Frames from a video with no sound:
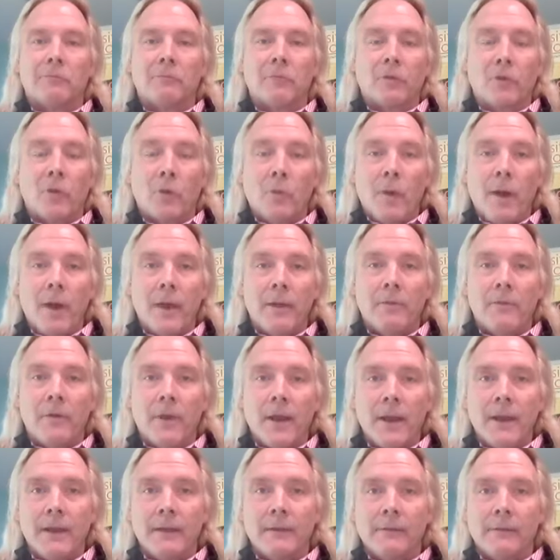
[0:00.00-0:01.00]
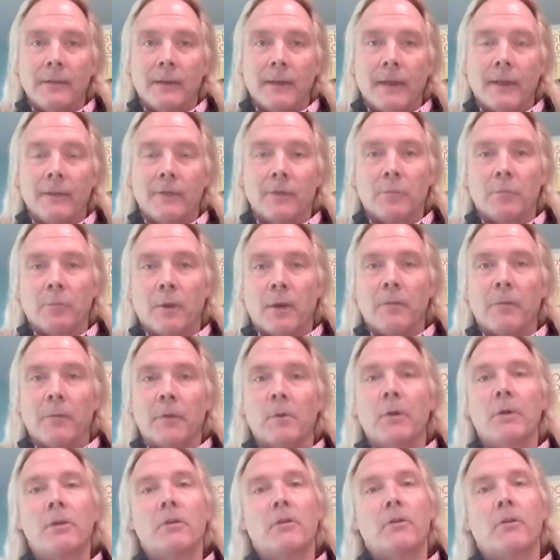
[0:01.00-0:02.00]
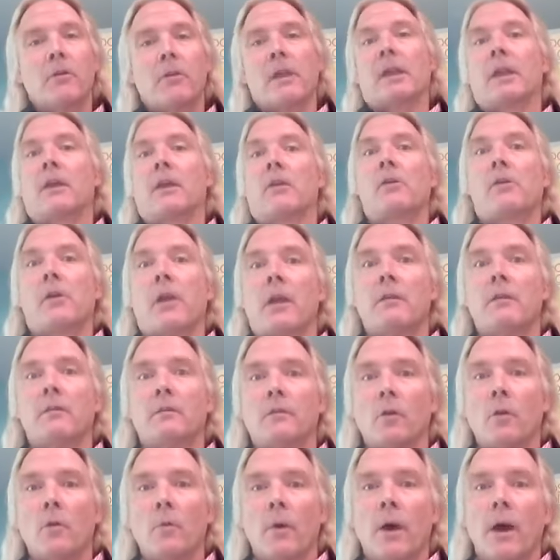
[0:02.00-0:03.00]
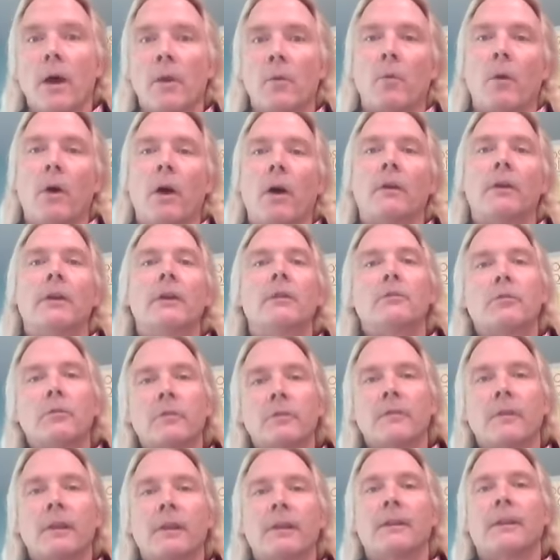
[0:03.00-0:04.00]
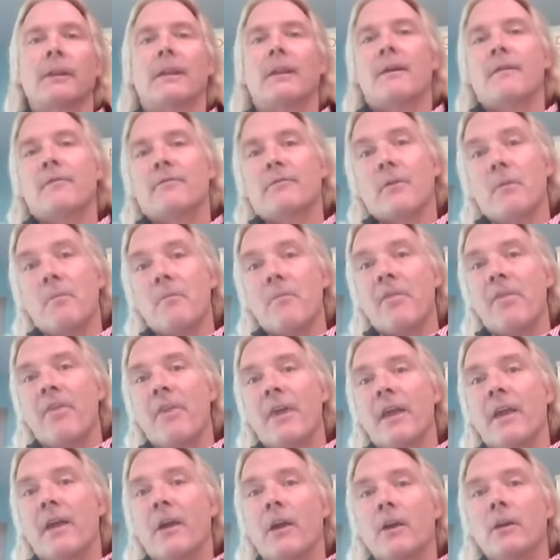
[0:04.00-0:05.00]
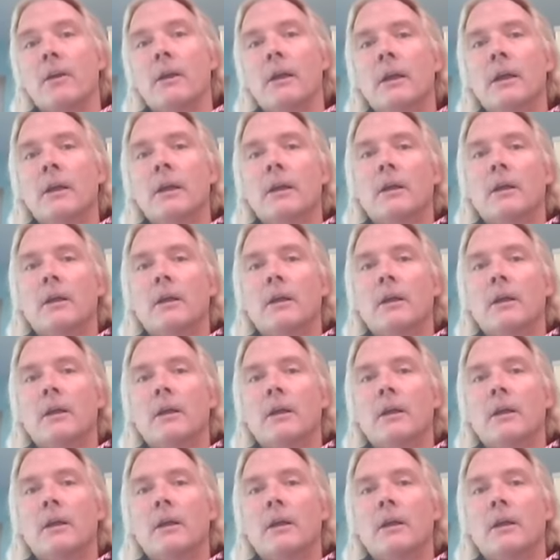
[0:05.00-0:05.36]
so what, right? That's probably what you're thinking. Okay, so what? Well, interestingly enough, from there,